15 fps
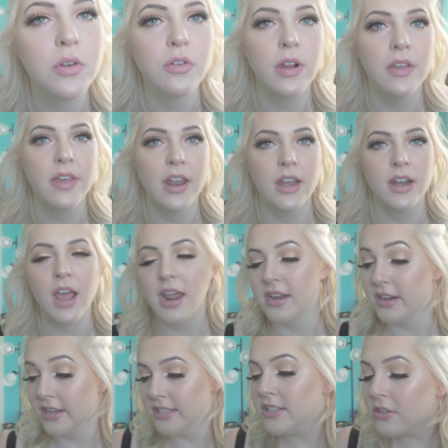agree that it kind
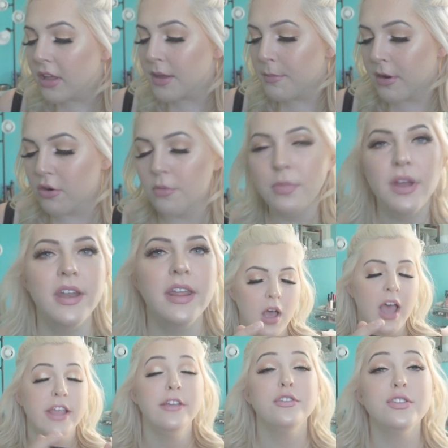of does look like microblading.
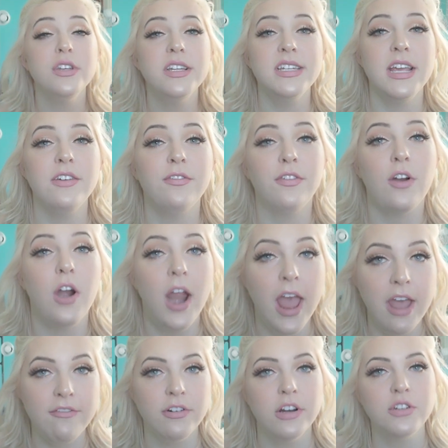I usually take
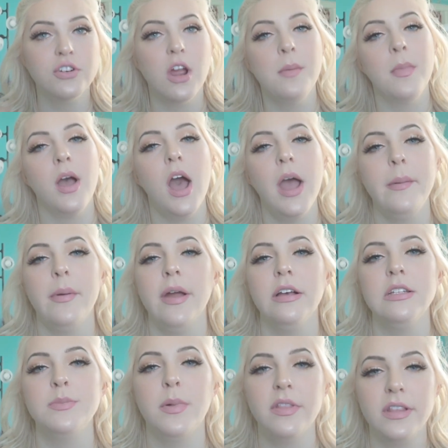forever to draw my
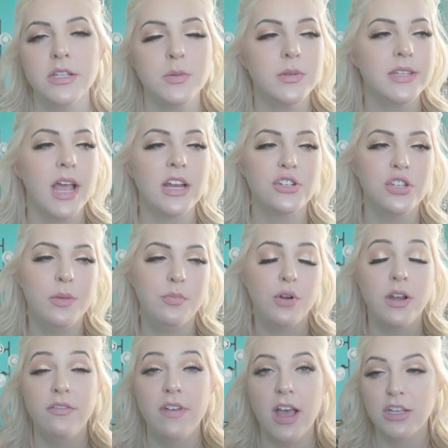eyebrows, but this was actually
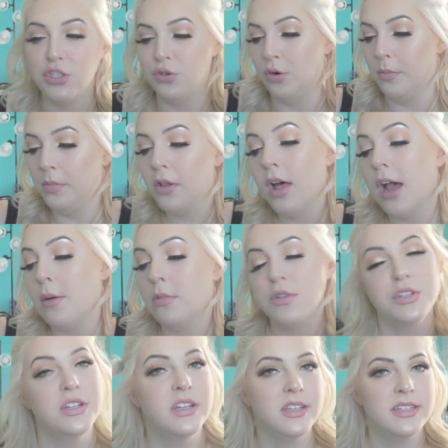pretty fast to apply,
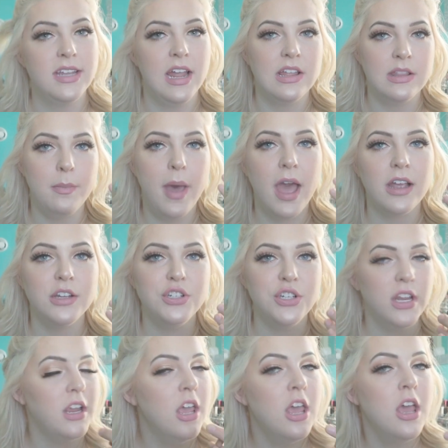which it does say on the
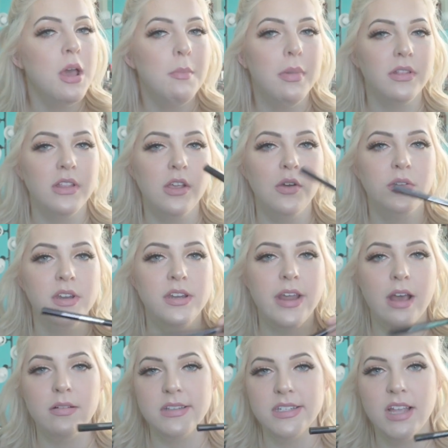packaging. But the only
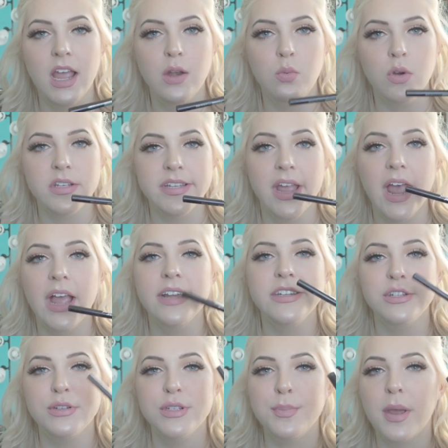downside was I had
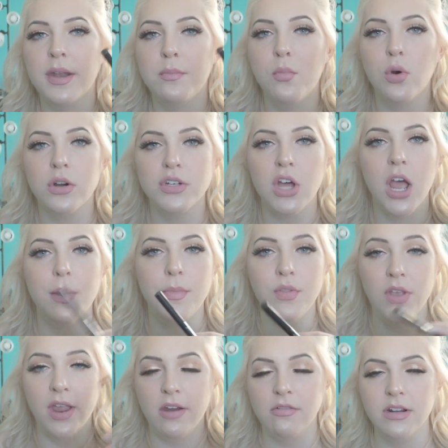to spend more time in
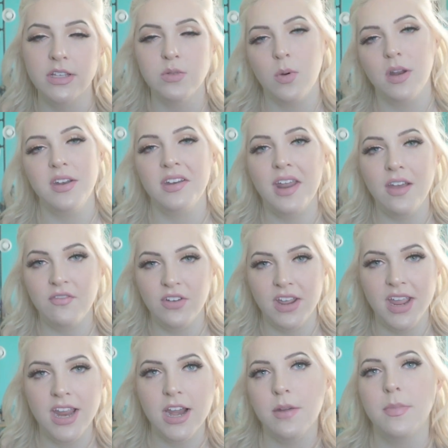the areas where I didn't have any
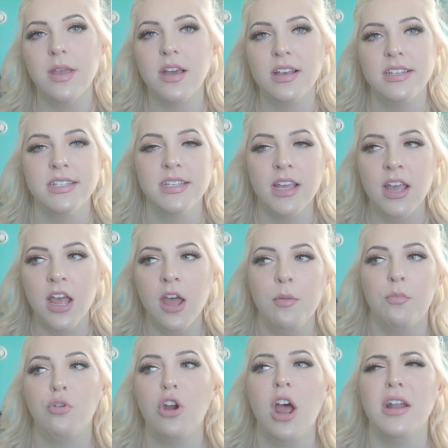hair, because
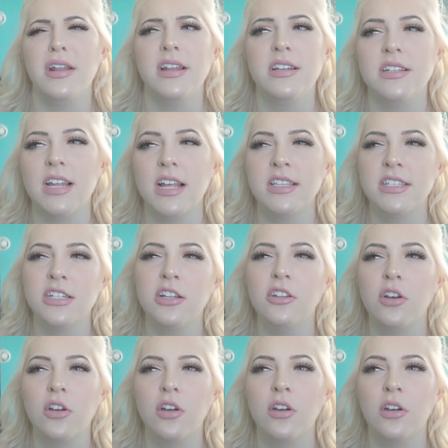product tends to
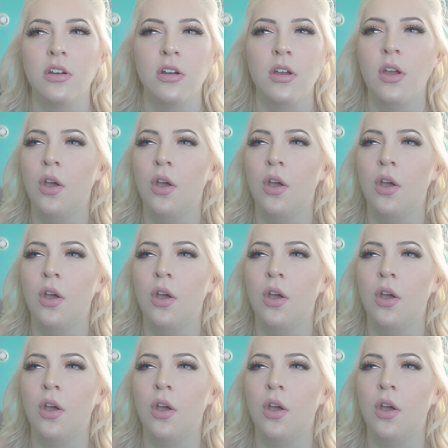look